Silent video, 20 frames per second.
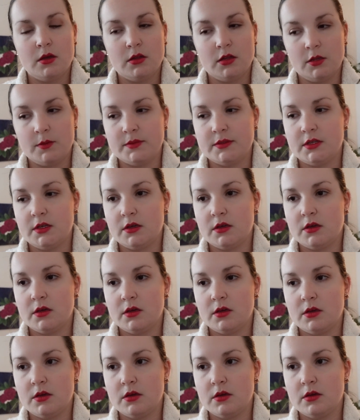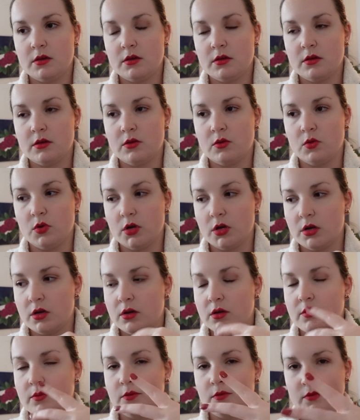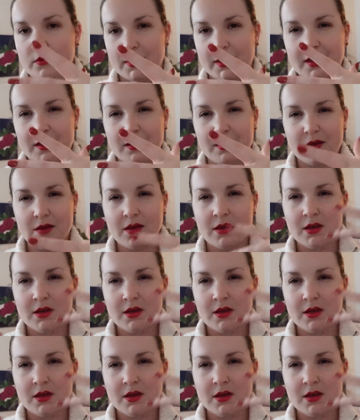lipstick or like